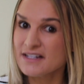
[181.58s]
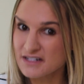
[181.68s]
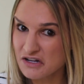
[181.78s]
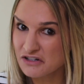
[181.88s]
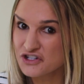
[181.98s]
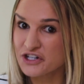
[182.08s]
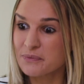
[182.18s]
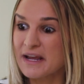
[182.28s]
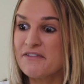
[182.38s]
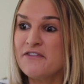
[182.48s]
this
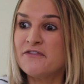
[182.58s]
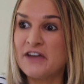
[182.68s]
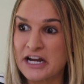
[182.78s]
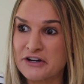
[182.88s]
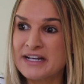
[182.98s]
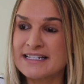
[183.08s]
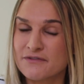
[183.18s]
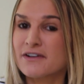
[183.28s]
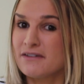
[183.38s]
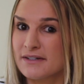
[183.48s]
culture, we have a very
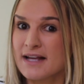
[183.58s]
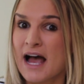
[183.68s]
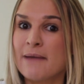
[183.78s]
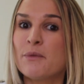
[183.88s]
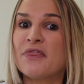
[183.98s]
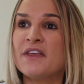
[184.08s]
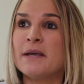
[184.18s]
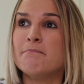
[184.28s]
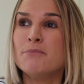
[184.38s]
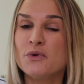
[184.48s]
difficult time with
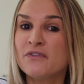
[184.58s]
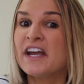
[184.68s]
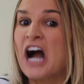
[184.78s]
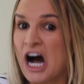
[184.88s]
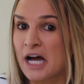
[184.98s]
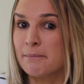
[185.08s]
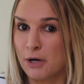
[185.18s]
the moving on